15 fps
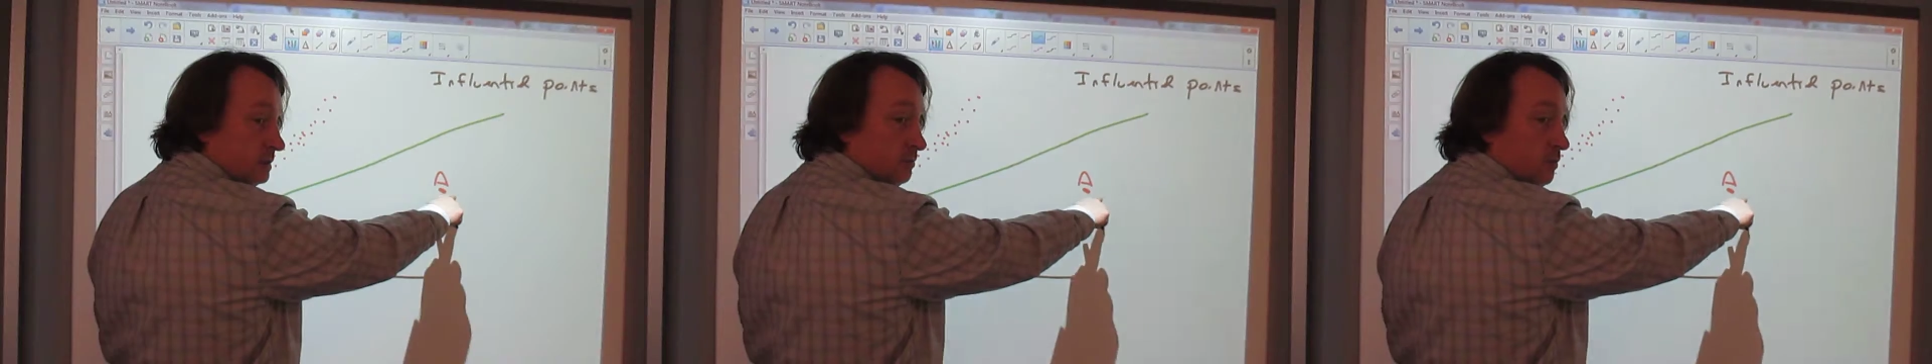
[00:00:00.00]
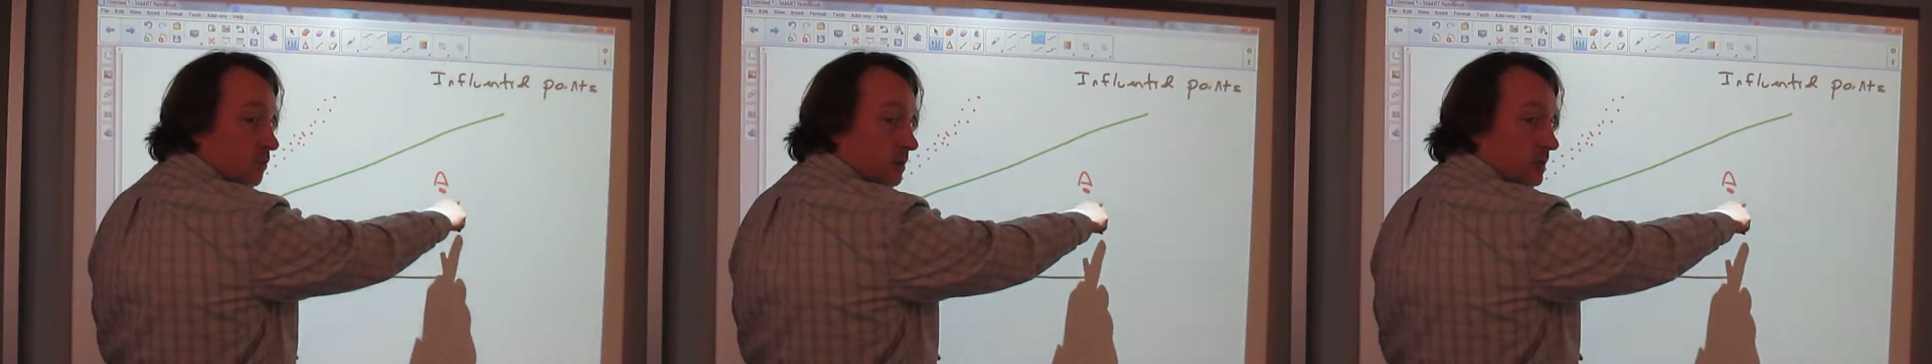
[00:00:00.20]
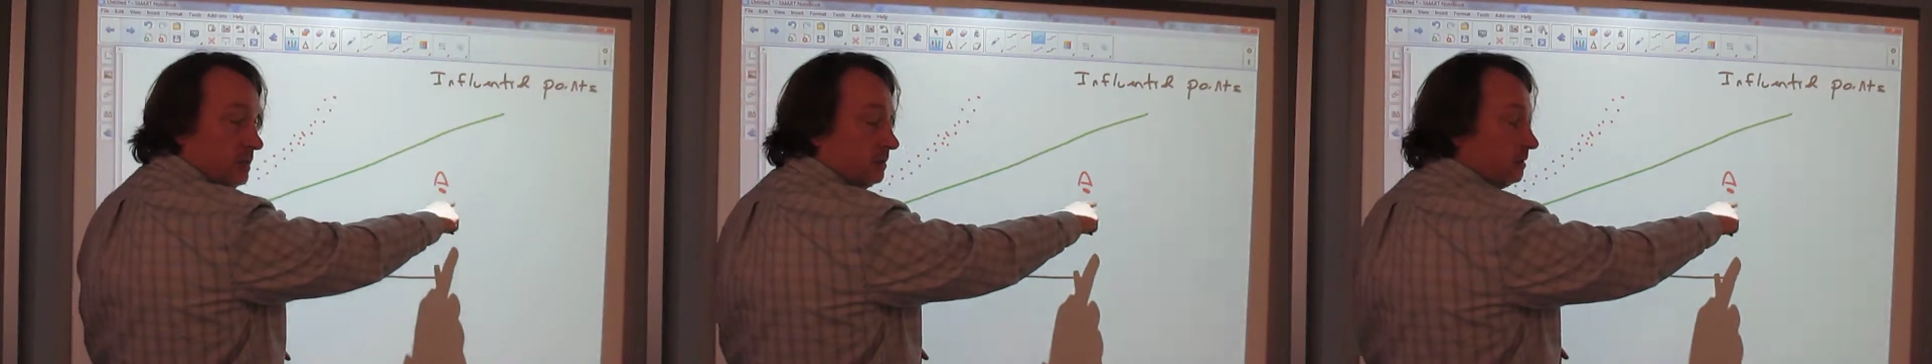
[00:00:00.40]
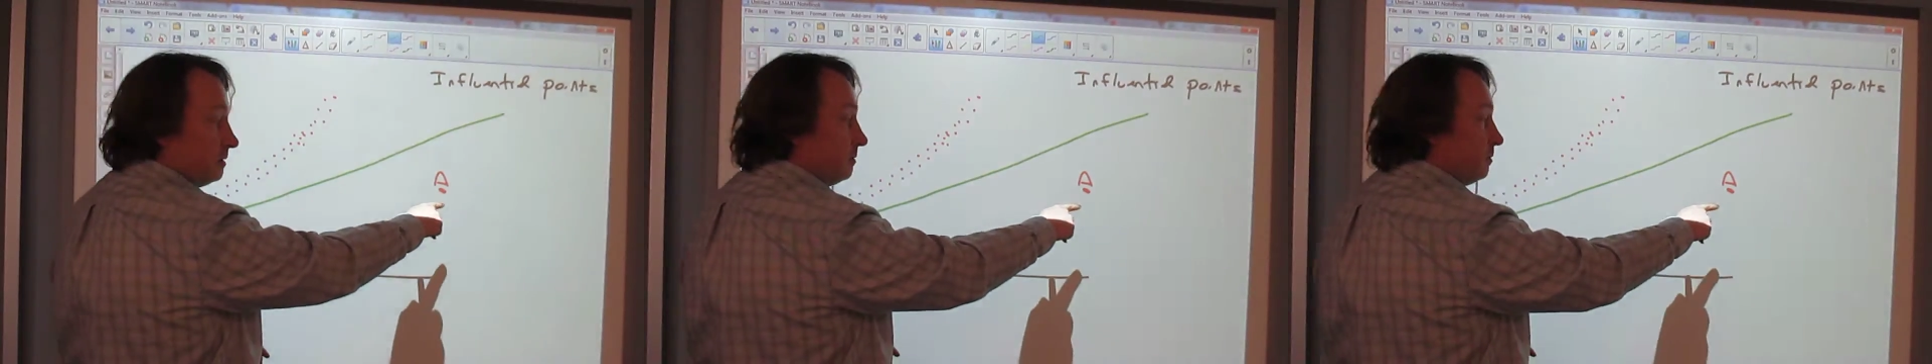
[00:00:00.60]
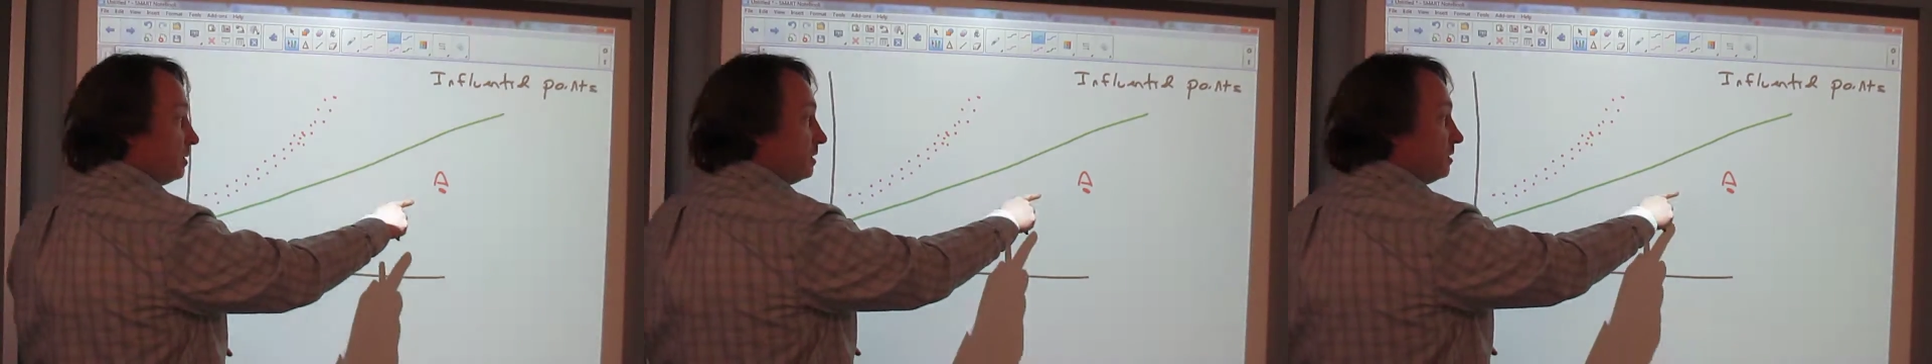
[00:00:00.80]
point,
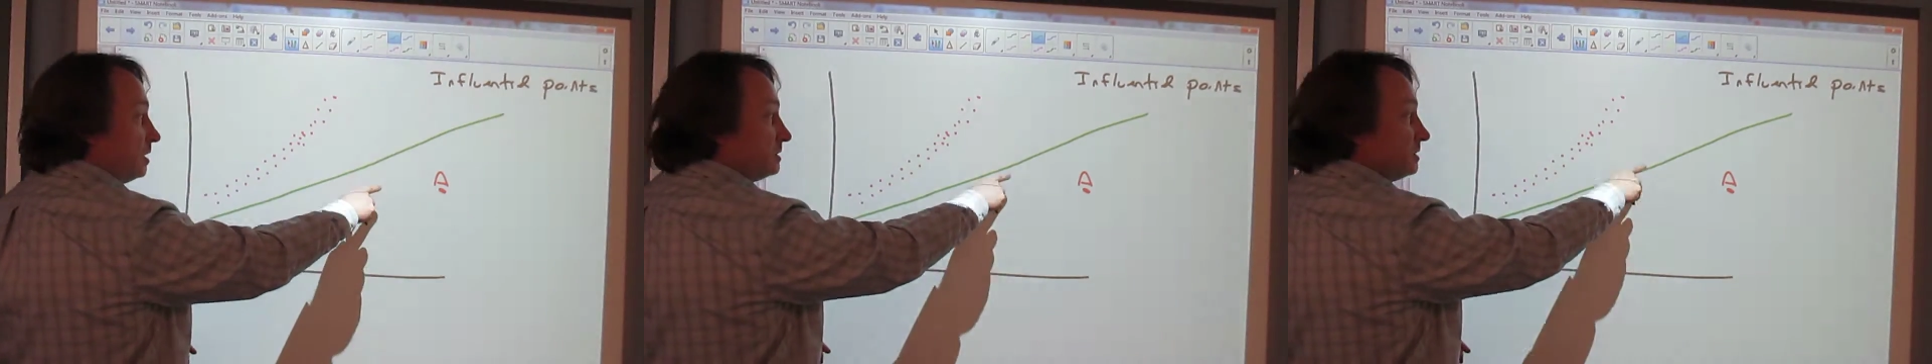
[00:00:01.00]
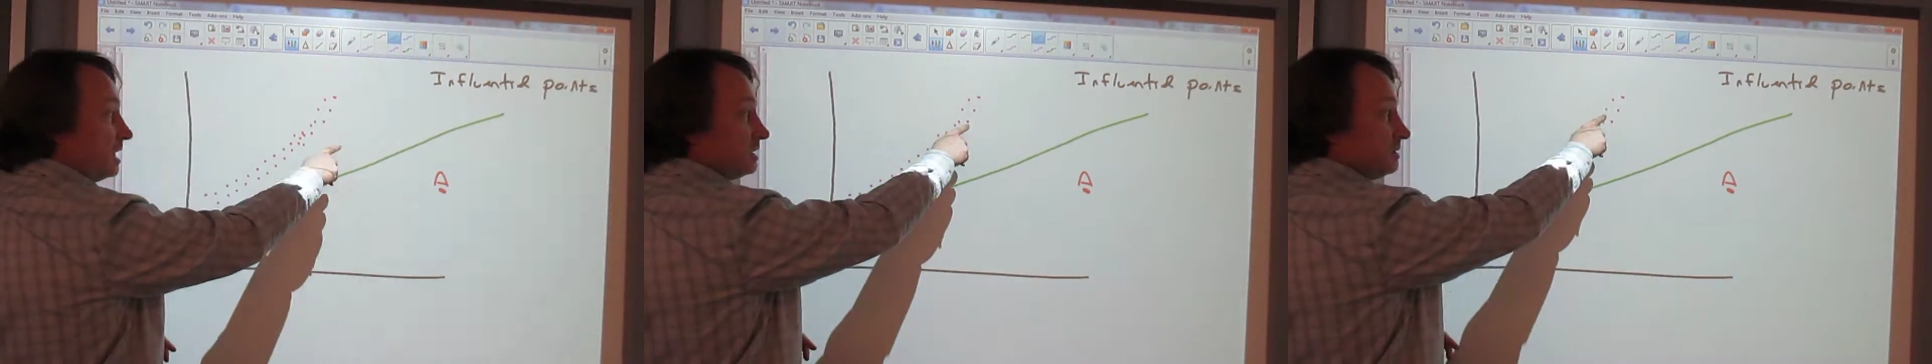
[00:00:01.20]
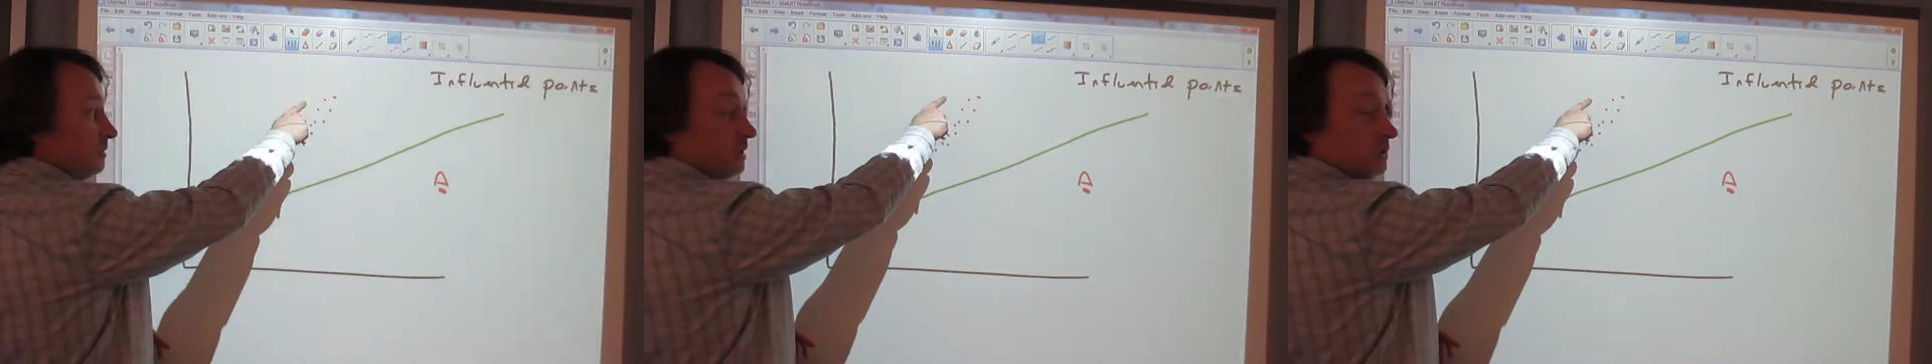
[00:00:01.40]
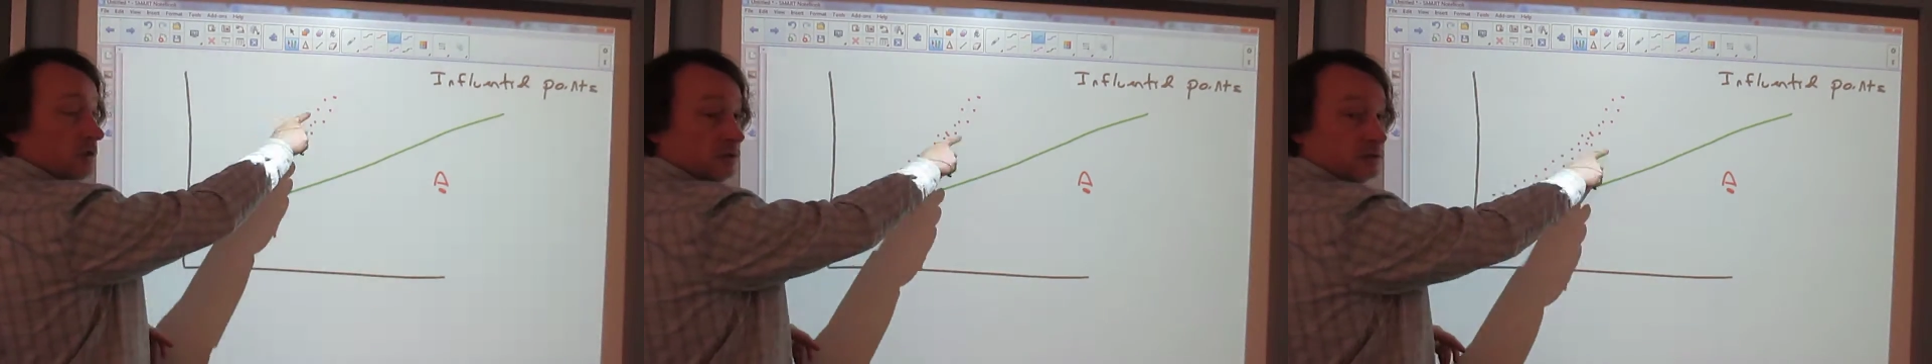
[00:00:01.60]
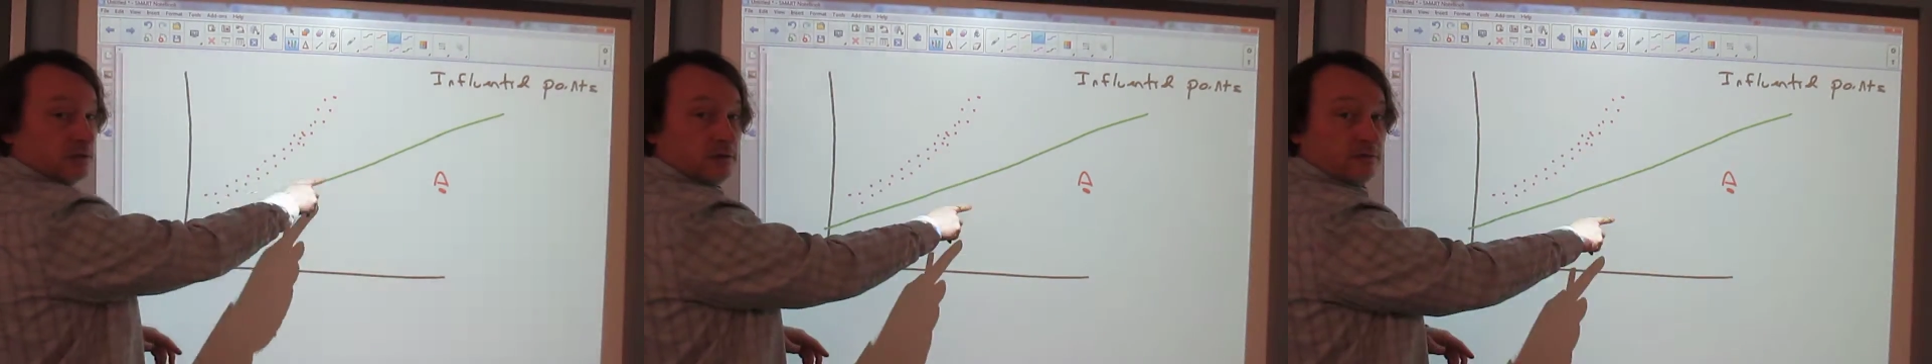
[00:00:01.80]
but it also has to be
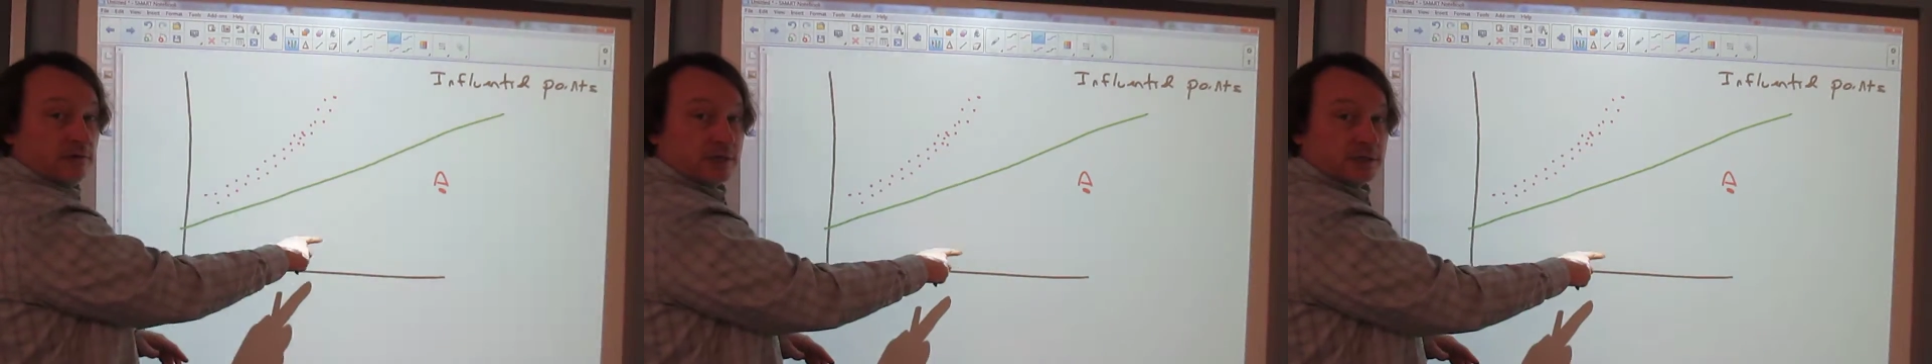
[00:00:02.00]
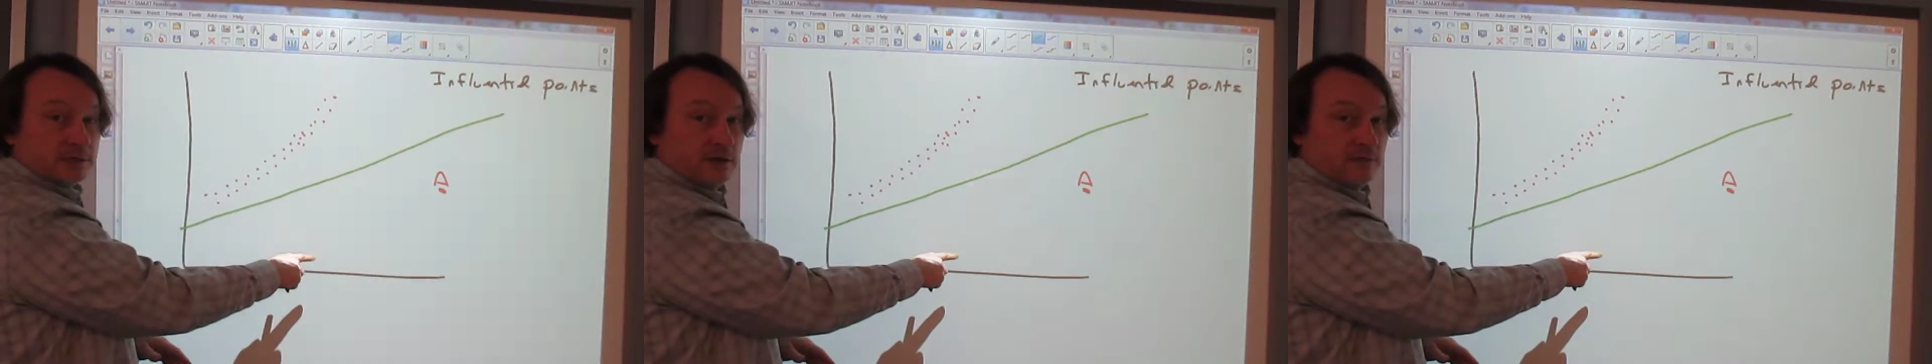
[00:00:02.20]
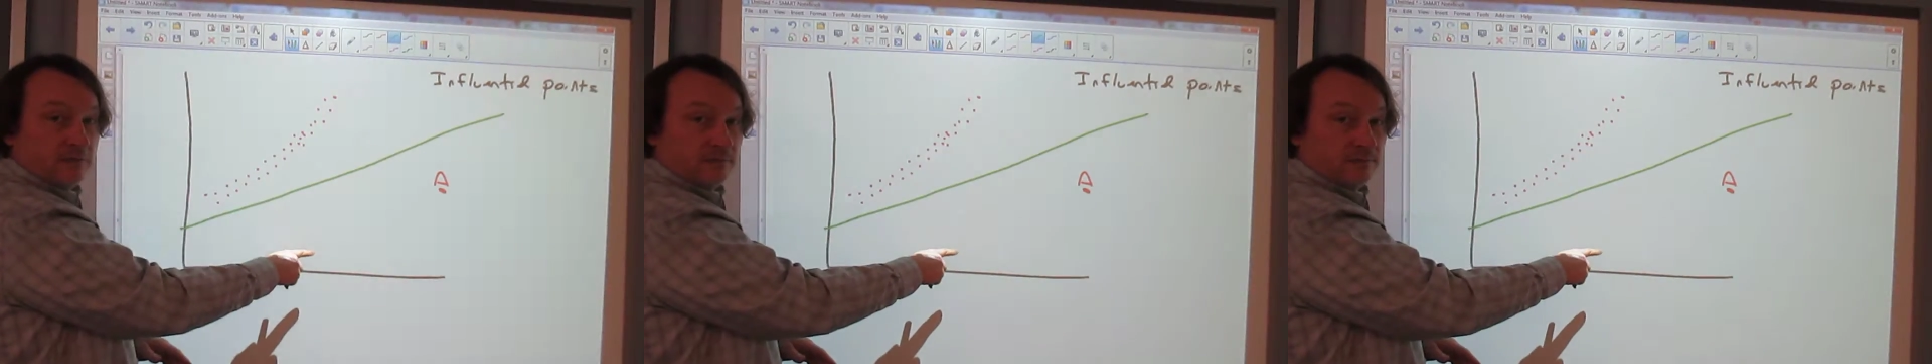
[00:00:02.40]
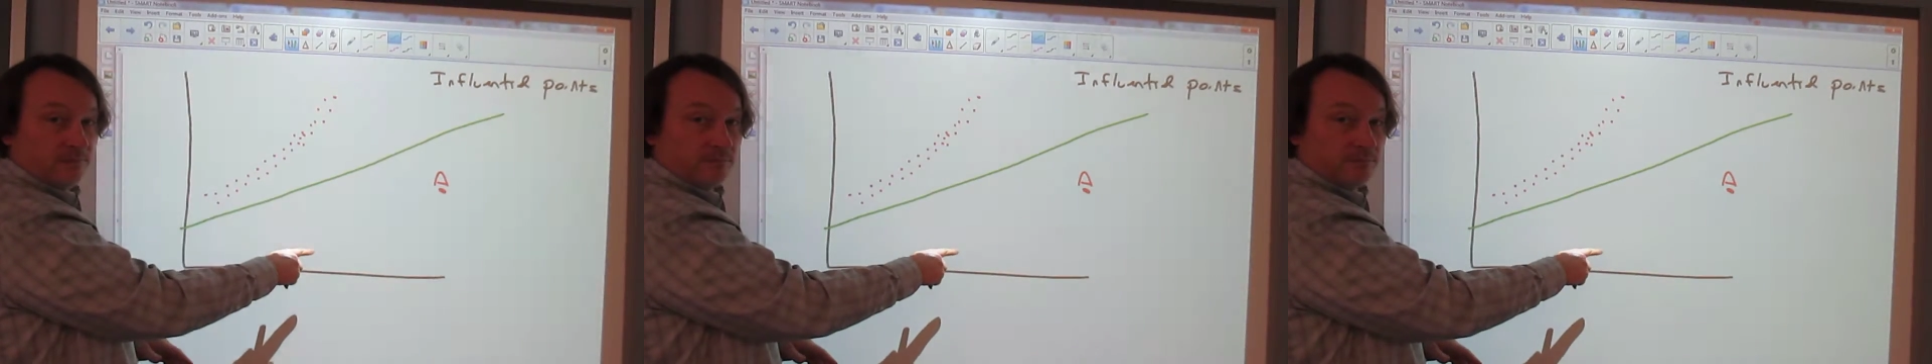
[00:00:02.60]
close to the rest of them.